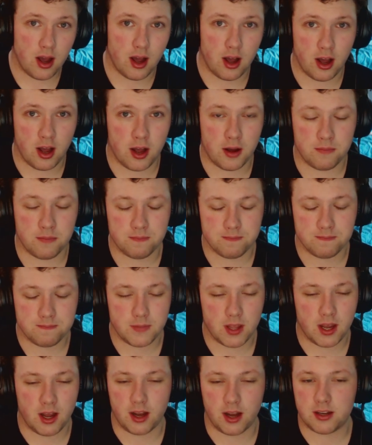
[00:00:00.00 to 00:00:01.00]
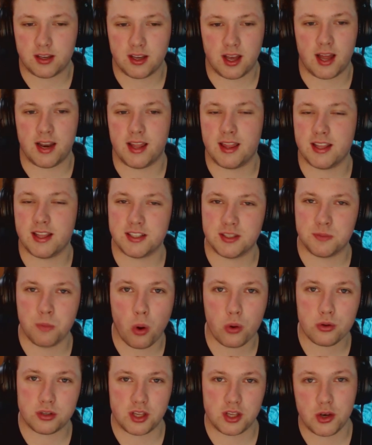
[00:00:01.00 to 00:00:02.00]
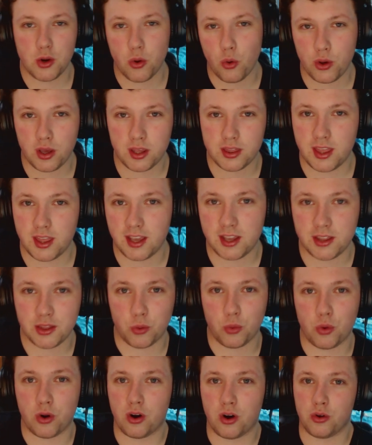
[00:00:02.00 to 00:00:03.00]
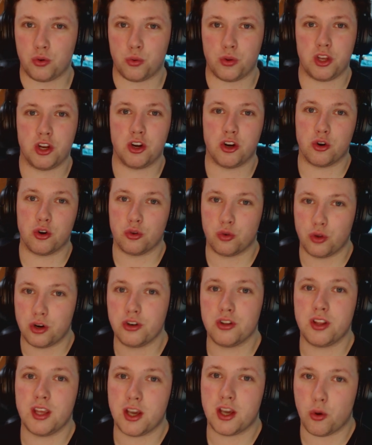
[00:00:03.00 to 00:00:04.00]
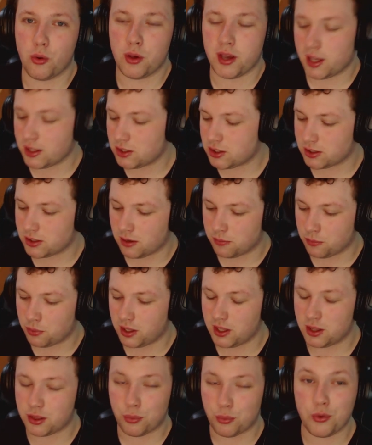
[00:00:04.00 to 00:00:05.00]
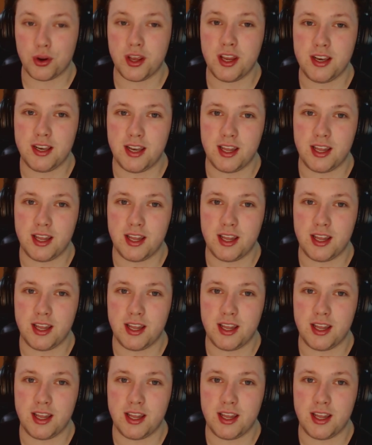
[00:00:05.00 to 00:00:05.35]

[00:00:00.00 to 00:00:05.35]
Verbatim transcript: Um, oh god, it is most annoying thing in the world when you're literally going into complete 3